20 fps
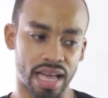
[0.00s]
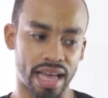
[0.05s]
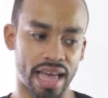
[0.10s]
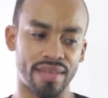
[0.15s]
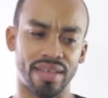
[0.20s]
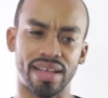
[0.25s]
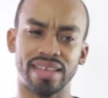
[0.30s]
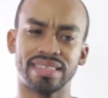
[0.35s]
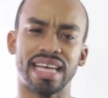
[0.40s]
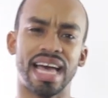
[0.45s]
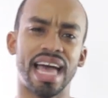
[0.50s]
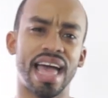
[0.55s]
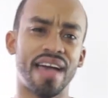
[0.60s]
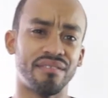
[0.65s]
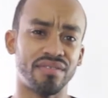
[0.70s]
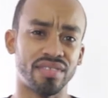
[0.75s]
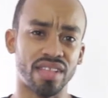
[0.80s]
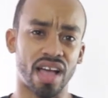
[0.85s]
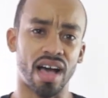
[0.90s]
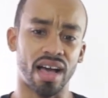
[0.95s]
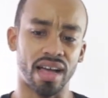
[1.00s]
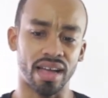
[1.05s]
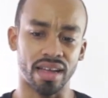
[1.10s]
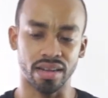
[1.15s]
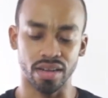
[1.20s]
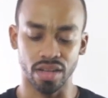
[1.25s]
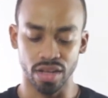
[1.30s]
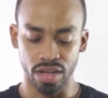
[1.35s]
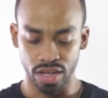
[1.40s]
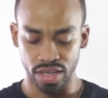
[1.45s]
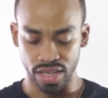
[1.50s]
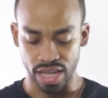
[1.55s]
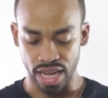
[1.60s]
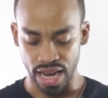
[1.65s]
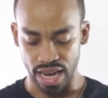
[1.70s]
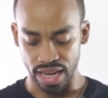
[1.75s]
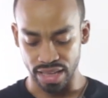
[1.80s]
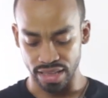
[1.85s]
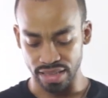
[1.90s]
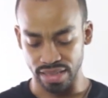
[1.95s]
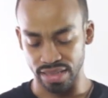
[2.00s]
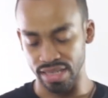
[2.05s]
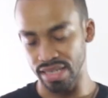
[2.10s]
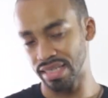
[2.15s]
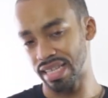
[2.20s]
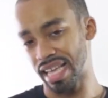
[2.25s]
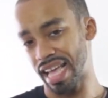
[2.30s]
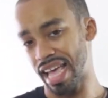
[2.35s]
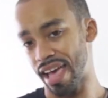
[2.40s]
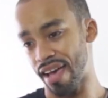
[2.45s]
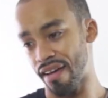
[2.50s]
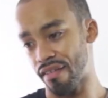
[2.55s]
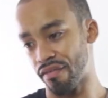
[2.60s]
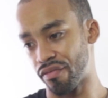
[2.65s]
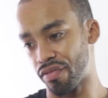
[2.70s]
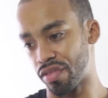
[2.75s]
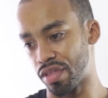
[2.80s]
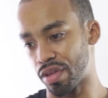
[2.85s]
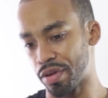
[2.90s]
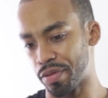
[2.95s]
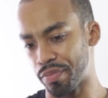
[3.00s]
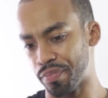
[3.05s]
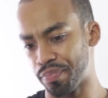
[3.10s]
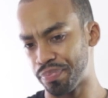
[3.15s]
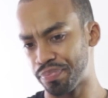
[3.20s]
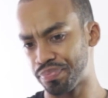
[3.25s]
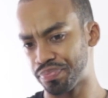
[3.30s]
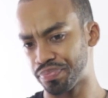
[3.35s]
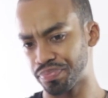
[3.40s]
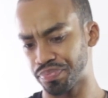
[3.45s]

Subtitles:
I have 9, and it's just to have them,